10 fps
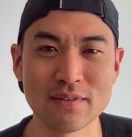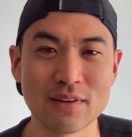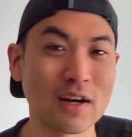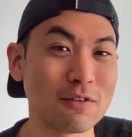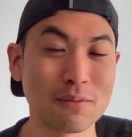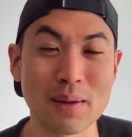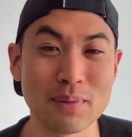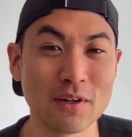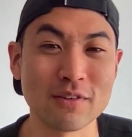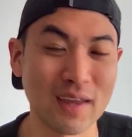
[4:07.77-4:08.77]
to cover my
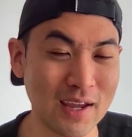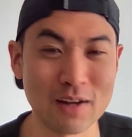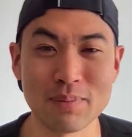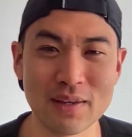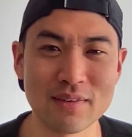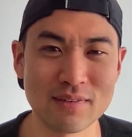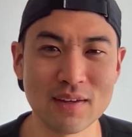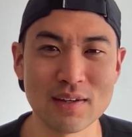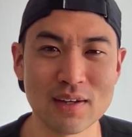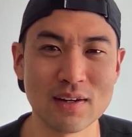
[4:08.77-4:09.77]
bills and pay this
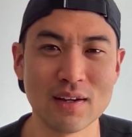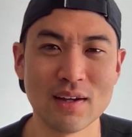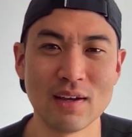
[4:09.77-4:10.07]
ticket